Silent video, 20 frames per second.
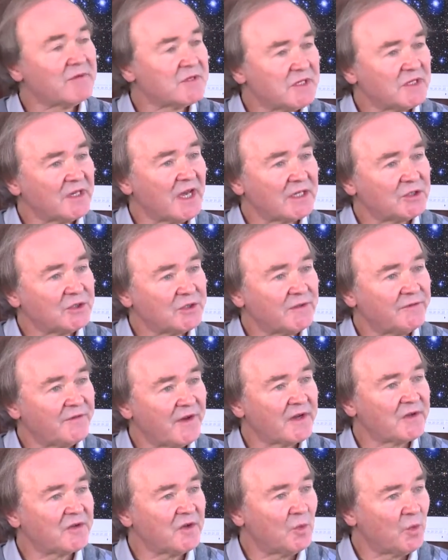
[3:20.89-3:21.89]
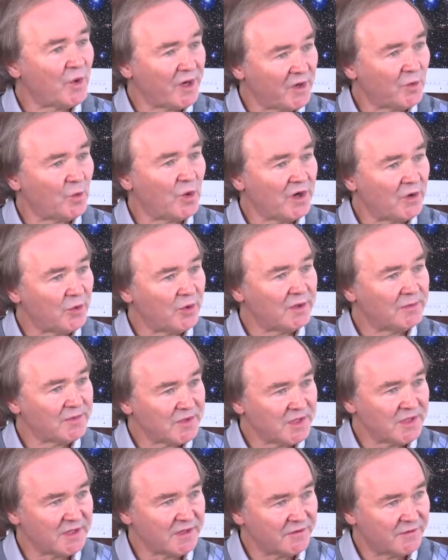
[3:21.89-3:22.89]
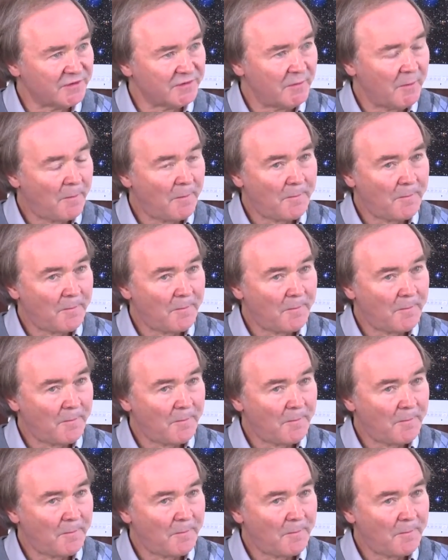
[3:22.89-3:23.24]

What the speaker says: a selection effect on when and where we observe.